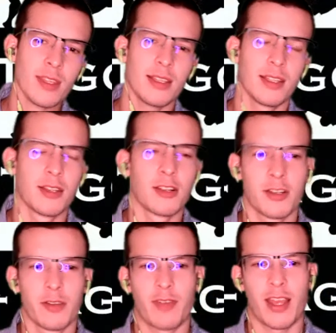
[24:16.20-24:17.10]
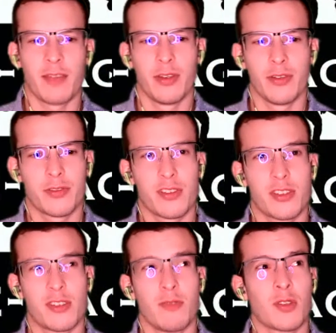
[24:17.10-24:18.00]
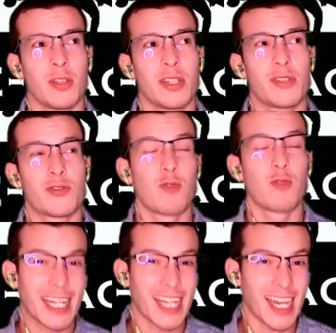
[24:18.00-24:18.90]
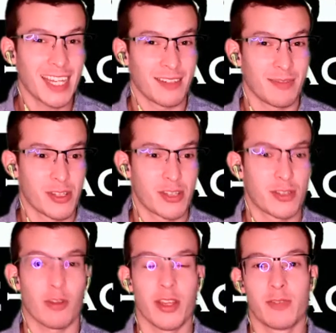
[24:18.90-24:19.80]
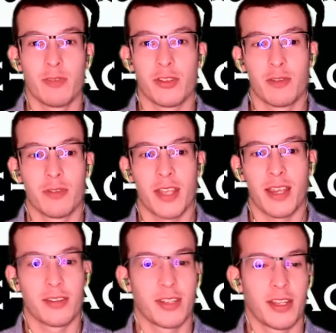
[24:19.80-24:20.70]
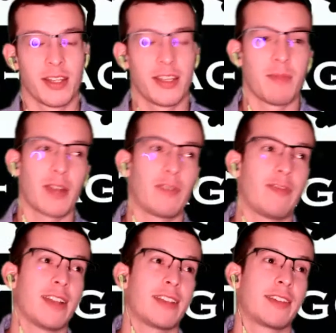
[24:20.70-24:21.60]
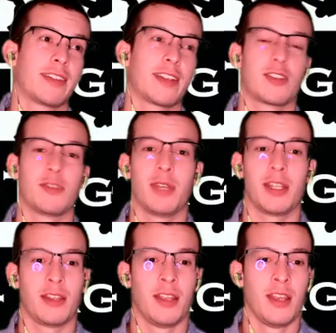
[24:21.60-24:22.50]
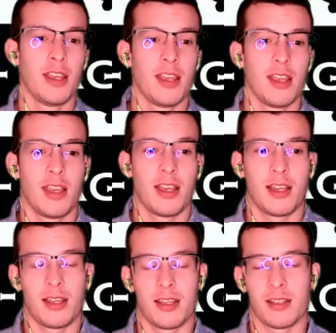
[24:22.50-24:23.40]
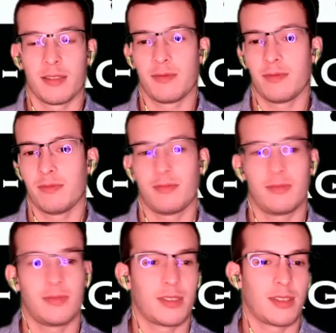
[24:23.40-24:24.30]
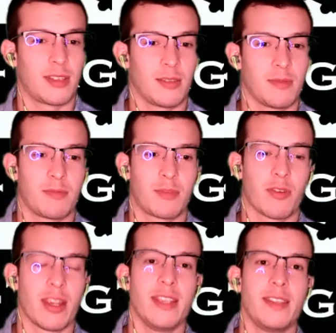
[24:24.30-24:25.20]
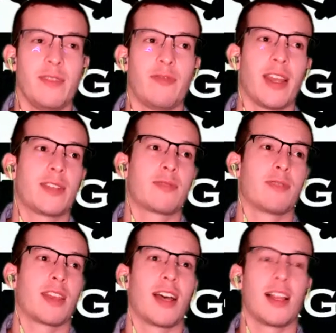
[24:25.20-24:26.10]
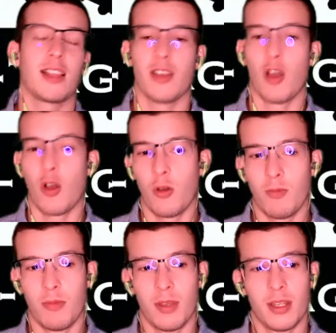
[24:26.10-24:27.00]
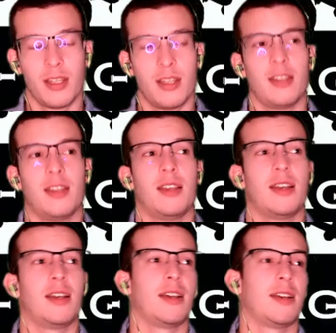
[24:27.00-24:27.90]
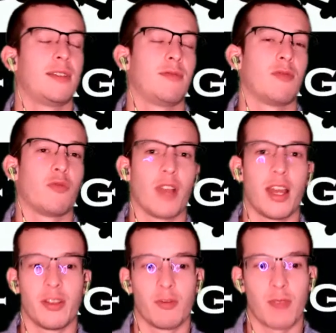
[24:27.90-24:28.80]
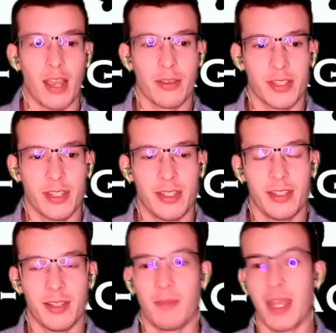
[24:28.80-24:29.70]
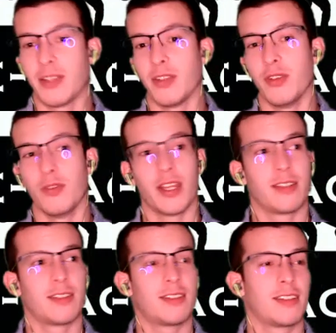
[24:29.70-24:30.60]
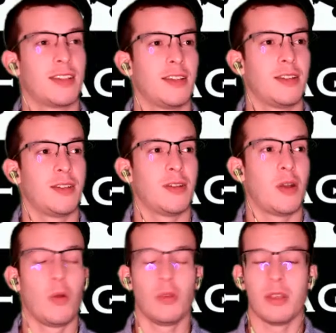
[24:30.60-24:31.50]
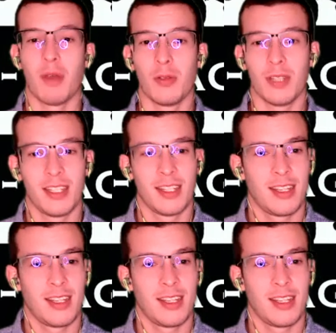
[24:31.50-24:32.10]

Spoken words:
A little under 5 years. She was only 29, which is crazy when she retires. And the amount of fights that she's been in. The crazy fights with Holly Holm, Ronda Rousey, Amanda Nunes. Holy moly.